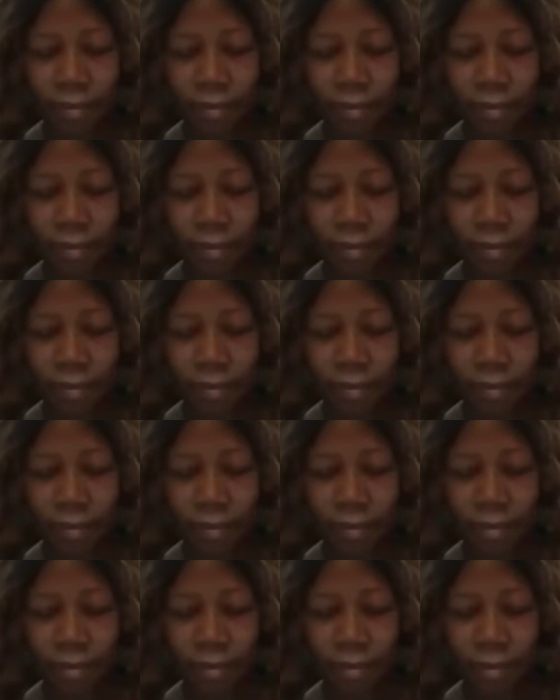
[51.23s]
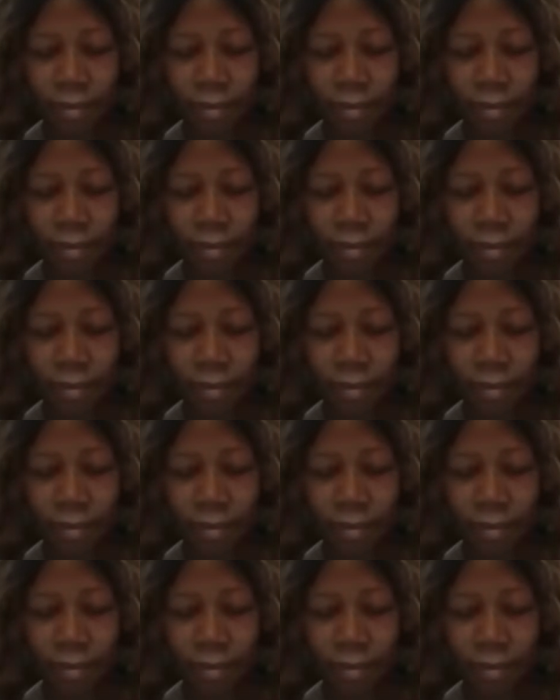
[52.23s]

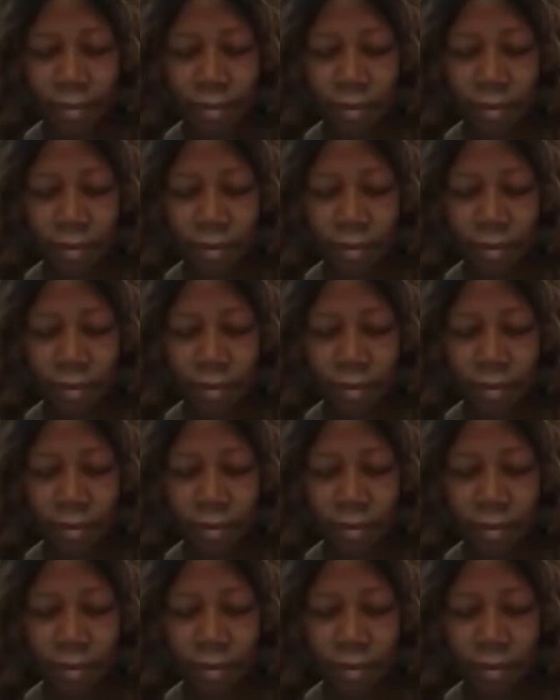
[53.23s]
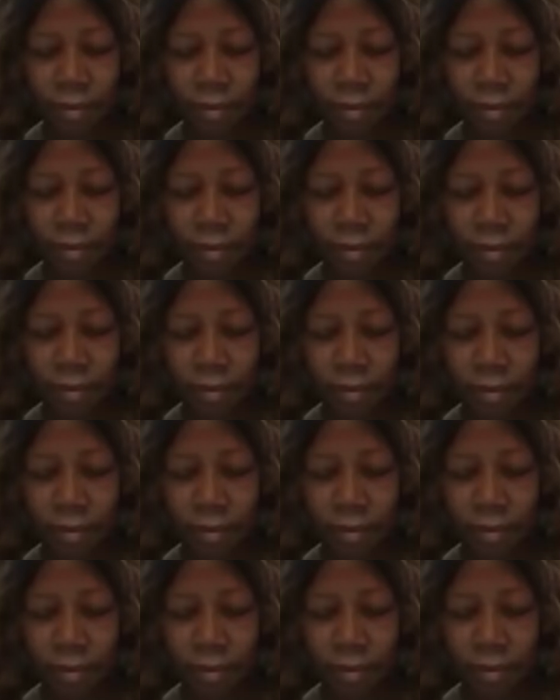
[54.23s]

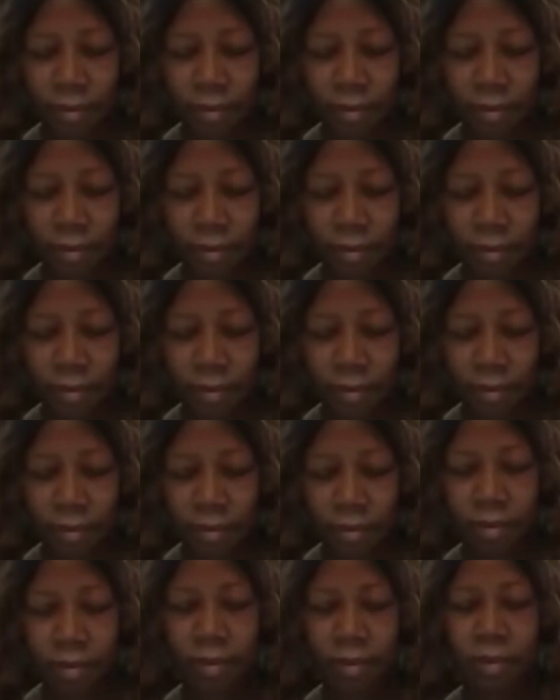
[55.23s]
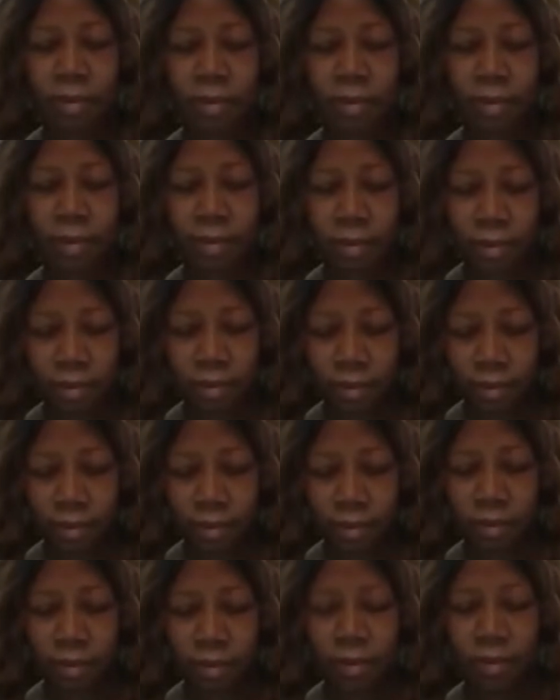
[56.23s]

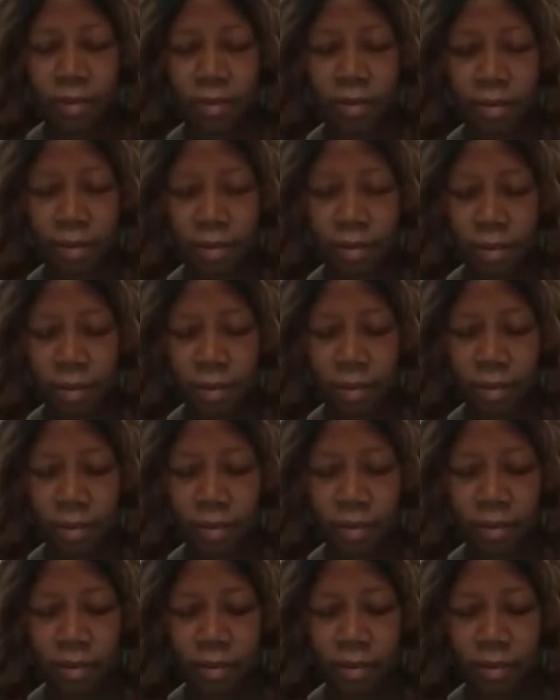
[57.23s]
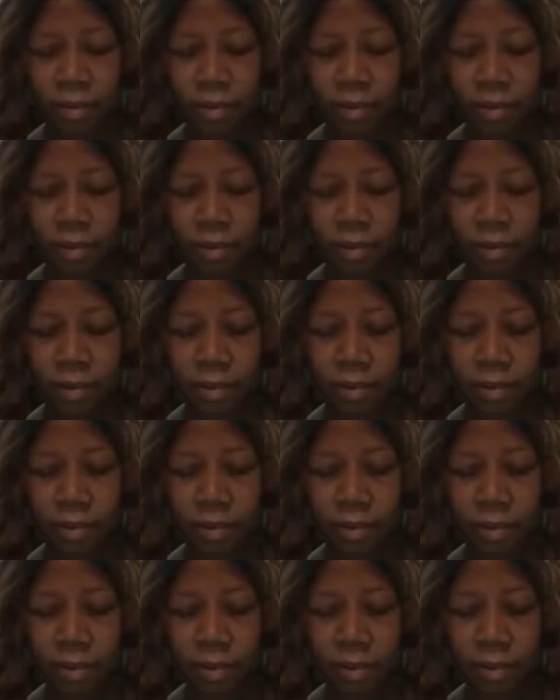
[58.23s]
No words are spoken by the person on screen.